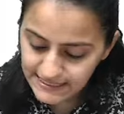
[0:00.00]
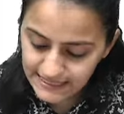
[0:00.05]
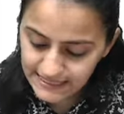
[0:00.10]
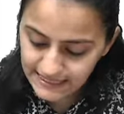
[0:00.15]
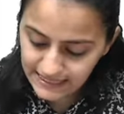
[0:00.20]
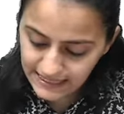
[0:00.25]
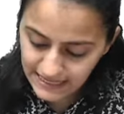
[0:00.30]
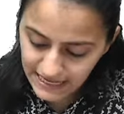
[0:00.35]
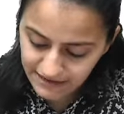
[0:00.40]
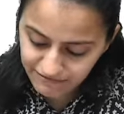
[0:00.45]

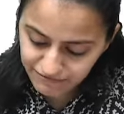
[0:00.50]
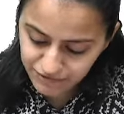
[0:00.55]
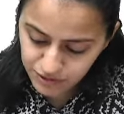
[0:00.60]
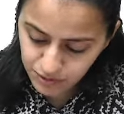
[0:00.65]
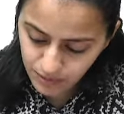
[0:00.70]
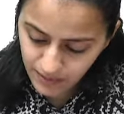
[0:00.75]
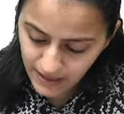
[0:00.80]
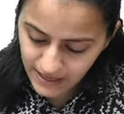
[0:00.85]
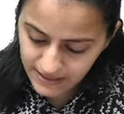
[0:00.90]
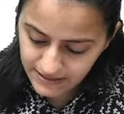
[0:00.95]
left
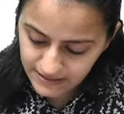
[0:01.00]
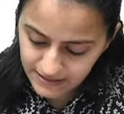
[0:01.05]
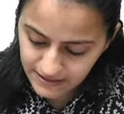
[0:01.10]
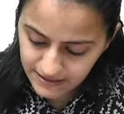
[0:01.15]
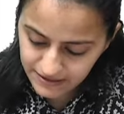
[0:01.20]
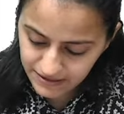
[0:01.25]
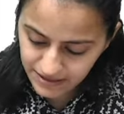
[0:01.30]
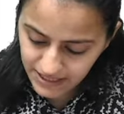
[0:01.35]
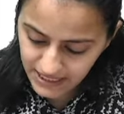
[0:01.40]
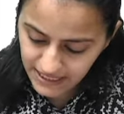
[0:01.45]
one
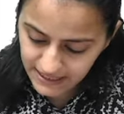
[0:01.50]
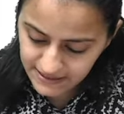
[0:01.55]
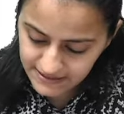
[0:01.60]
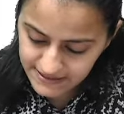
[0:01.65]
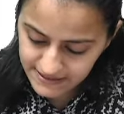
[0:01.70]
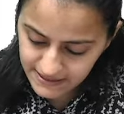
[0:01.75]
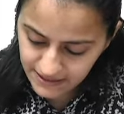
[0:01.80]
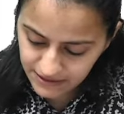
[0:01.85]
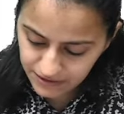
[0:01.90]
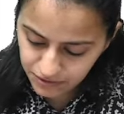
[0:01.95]

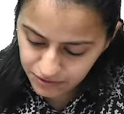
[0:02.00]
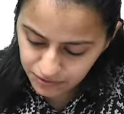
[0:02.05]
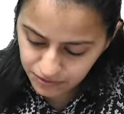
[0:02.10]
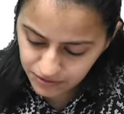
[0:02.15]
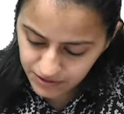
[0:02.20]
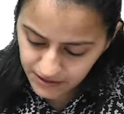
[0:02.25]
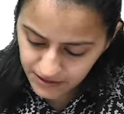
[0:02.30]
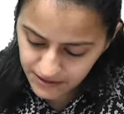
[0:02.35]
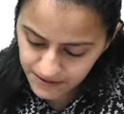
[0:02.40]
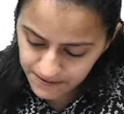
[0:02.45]
drains into
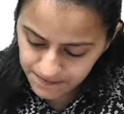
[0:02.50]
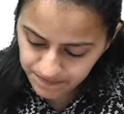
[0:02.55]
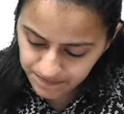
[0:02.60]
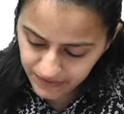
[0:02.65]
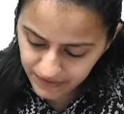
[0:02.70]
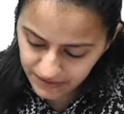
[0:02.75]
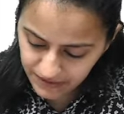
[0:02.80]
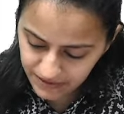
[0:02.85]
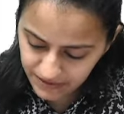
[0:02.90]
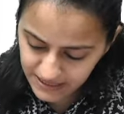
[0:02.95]
the
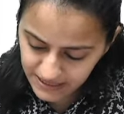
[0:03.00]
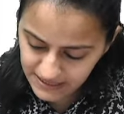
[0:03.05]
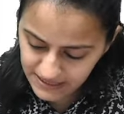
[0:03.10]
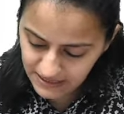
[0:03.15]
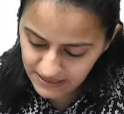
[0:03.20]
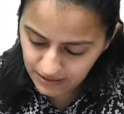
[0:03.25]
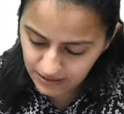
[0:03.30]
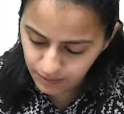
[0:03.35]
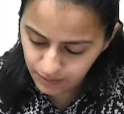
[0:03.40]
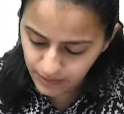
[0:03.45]

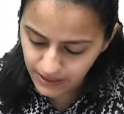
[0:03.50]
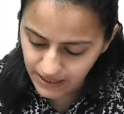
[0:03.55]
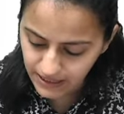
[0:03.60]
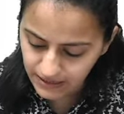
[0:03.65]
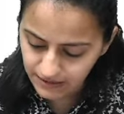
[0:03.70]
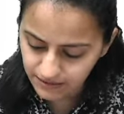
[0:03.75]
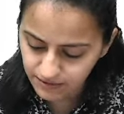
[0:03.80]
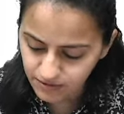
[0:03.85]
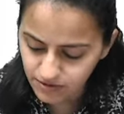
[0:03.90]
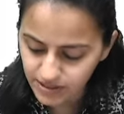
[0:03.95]
renal
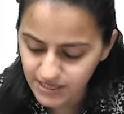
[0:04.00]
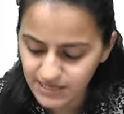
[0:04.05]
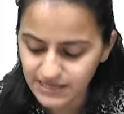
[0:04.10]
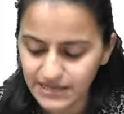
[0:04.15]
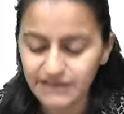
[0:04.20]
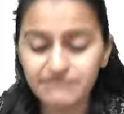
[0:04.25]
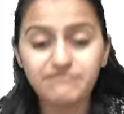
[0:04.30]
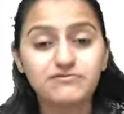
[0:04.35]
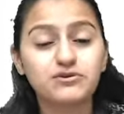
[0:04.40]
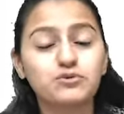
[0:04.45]
vein. Okay,
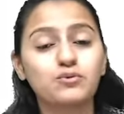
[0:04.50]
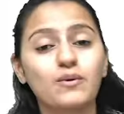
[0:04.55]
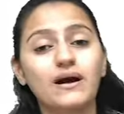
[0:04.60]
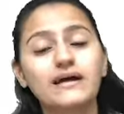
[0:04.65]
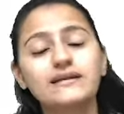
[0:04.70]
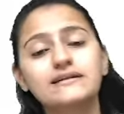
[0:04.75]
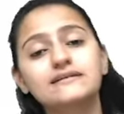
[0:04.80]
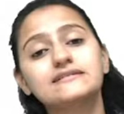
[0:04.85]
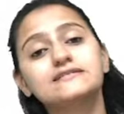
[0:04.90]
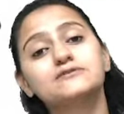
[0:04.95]
left
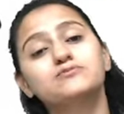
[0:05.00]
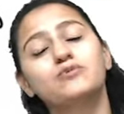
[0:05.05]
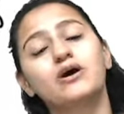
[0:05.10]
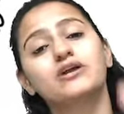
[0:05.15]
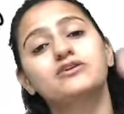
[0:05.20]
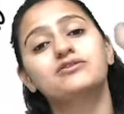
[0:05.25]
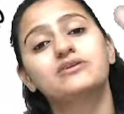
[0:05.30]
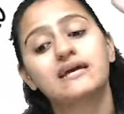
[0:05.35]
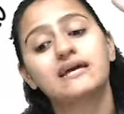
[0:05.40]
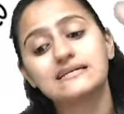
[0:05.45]
one is
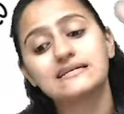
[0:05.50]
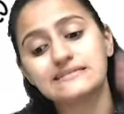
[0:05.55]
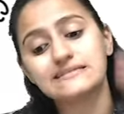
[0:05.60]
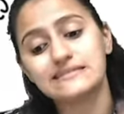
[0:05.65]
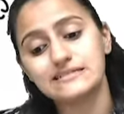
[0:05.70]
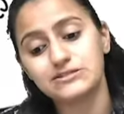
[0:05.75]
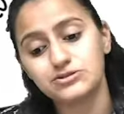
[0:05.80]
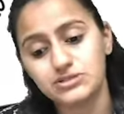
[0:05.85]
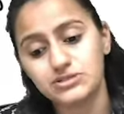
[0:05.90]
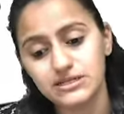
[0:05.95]
what drains
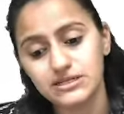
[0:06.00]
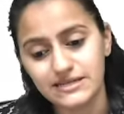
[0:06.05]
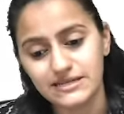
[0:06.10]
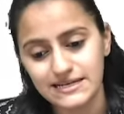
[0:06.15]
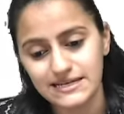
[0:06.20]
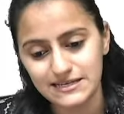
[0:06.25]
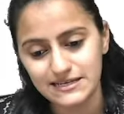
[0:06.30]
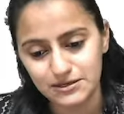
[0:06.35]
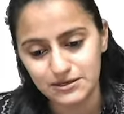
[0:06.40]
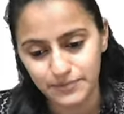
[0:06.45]
into the
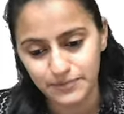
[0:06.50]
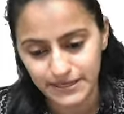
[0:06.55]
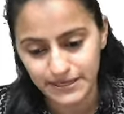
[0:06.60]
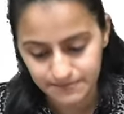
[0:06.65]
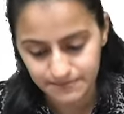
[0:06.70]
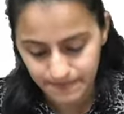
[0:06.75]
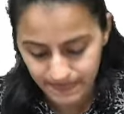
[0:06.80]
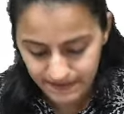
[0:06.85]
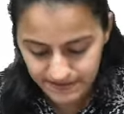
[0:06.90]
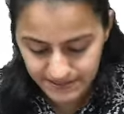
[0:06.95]
renal
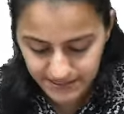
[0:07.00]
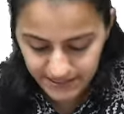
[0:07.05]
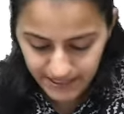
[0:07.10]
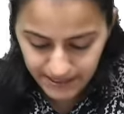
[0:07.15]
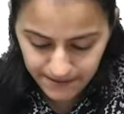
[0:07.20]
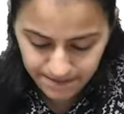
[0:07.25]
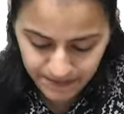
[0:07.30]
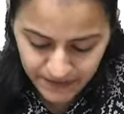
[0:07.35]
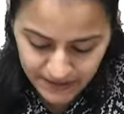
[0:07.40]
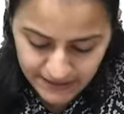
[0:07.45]
vein.
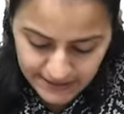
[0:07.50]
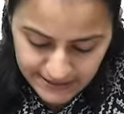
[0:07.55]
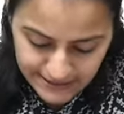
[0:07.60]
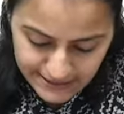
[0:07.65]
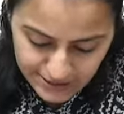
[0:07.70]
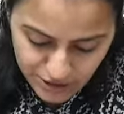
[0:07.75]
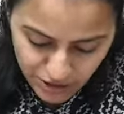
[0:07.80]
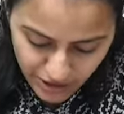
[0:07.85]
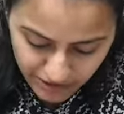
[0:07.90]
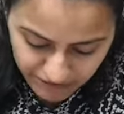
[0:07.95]
Okay,
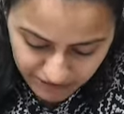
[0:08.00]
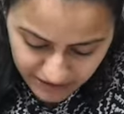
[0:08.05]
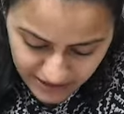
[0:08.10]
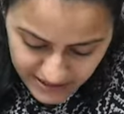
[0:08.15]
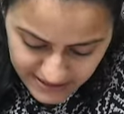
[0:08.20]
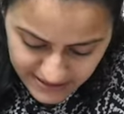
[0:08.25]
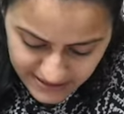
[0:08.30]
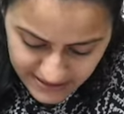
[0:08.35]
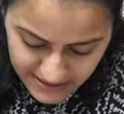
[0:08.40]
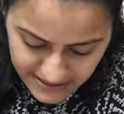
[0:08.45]
so if
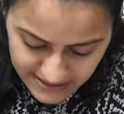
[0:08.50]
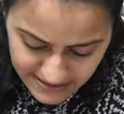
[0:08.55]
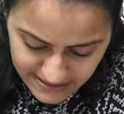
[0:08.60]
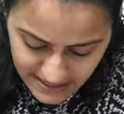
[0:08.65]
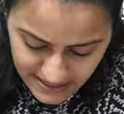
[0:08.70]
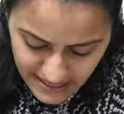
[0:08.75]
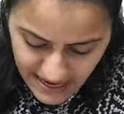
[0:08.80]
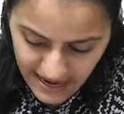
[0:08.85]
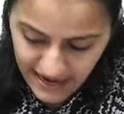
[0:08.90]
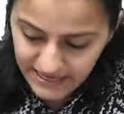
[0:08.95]
this is
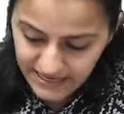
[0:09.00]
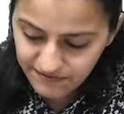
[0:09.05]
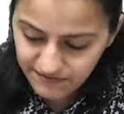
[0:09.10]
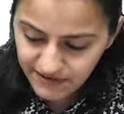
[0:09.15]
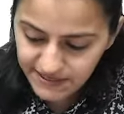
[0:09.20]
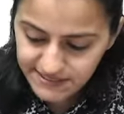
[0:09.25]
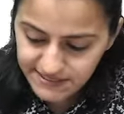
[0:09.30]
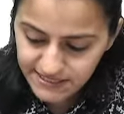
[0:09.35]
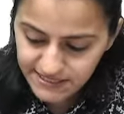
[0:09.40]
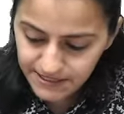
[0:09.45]
the
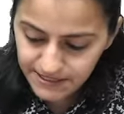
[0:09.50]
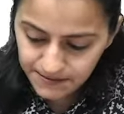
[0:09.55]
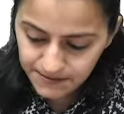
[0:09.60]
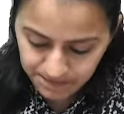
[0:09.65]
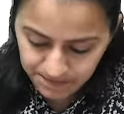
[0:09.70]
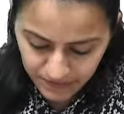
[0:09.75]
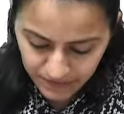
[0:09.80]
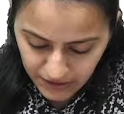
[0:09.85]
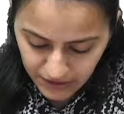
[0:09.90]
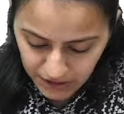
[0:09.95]
IVC,
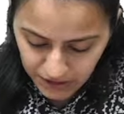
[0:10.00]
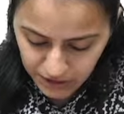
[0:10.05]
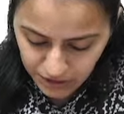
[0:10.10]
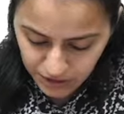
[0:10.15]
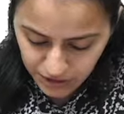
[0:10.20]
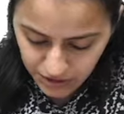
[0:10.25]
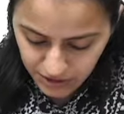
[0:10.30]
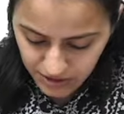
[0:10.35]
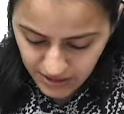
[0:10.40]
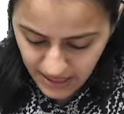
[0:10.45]
you
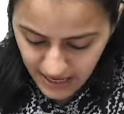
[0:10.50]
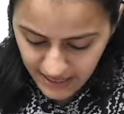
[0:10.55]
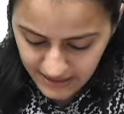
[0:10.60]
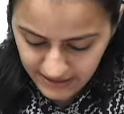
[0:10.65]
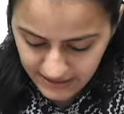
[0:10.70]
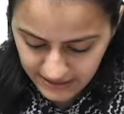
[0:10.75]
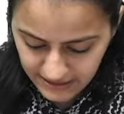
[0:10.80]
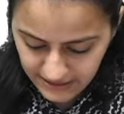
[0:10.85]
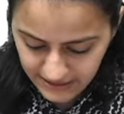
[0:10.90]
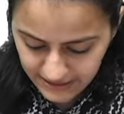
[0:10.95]
know
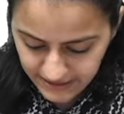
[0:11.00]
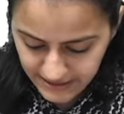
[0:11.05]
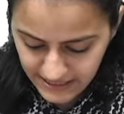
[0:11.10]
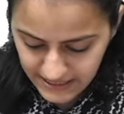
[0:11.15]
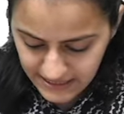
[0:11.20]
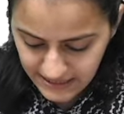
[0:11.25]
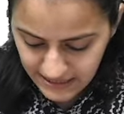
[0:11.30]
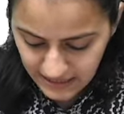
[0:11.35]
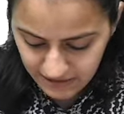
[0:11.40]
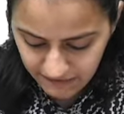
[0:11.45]
that the
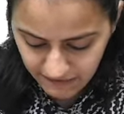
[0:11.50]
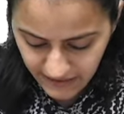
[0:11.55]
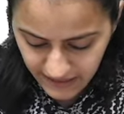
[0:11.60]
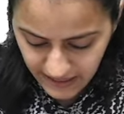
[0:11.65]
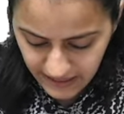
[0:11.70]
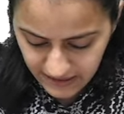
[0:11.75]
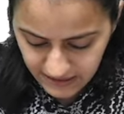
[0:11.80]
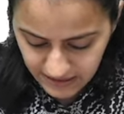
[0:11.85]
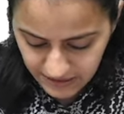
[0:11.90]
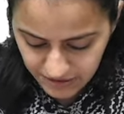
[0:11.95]
renal
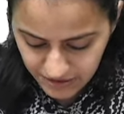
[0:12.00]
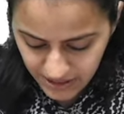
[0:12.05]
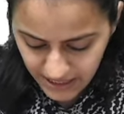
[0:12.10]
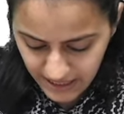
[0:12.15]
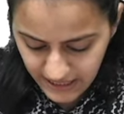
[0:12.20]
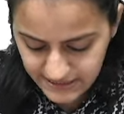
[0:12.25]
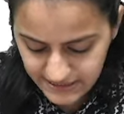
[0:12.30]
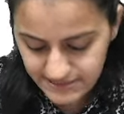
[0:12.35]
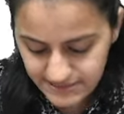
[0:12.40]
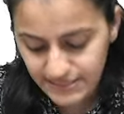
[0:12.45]
vein
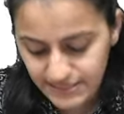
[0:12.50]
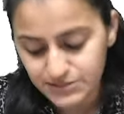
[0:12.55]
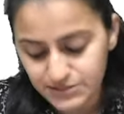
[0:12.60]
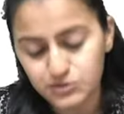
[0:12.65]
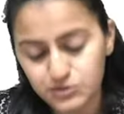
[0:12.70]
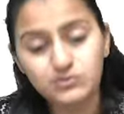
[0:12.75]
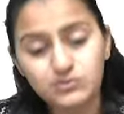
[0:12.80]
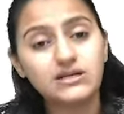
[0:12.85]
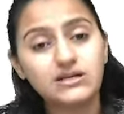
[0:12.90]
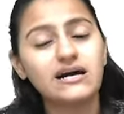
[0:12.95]
drains
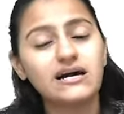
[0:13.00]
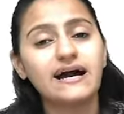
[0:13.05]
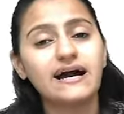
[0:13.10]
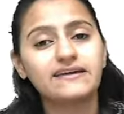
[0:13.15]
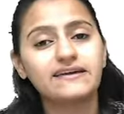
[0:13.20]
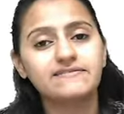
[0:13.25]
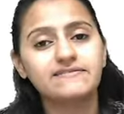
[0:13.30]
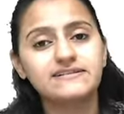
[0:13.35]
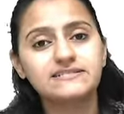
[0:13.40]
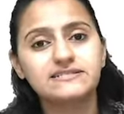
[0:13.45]
into the
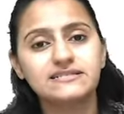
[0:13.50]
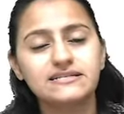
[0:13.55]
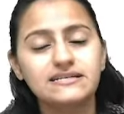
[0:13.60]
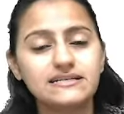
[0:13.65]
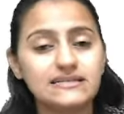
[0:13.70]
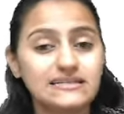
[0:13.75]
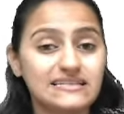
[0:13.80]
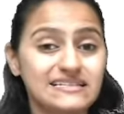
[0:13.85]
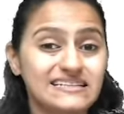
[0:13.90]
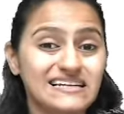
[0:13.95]
IVC,
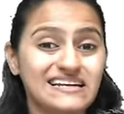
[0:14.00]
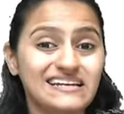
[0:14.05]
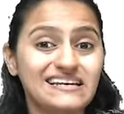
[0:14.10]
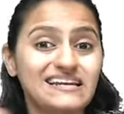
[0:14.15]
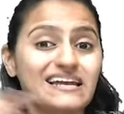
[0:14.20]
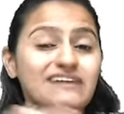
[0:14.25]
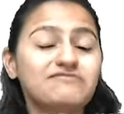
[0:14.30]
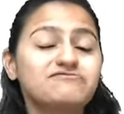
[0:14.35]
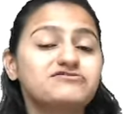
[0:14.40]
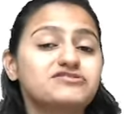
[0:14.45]
the
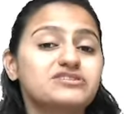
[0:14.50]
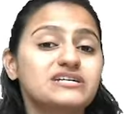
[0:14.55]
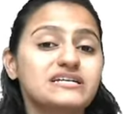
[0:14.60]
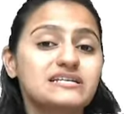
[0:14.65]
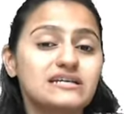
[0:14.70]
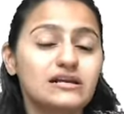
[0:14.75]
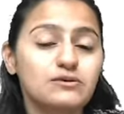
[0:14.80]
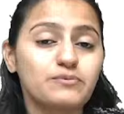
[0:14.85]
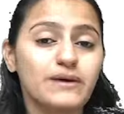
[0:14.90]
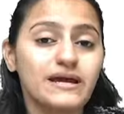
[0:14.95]
left
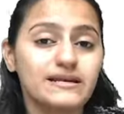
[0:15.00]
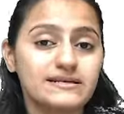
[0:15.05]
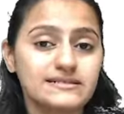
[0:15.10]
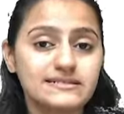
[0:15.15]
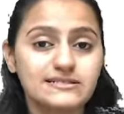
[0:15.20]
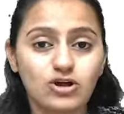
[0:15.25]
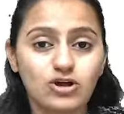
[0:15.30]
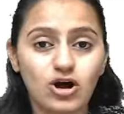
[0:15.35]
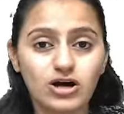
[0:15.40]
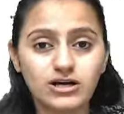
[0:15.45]
renal vein
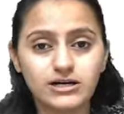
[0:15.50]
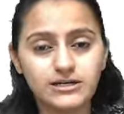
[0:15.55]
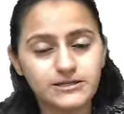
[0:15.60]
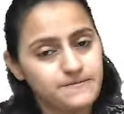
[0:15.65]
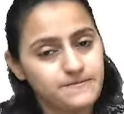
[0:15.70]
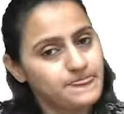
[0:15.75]
is longer